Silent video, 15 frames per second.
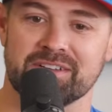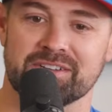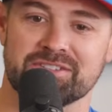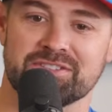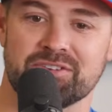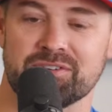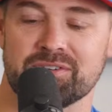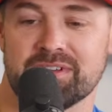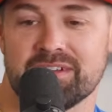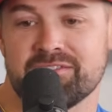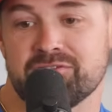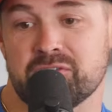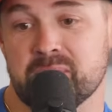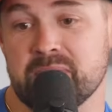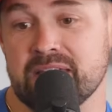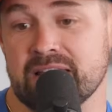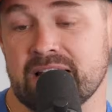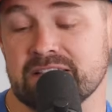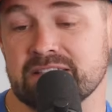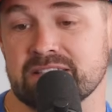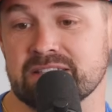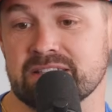so for me,
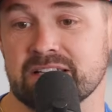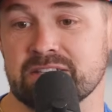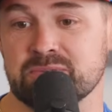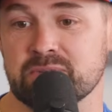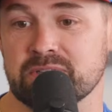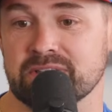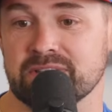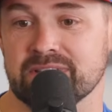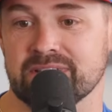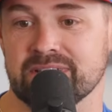that's what,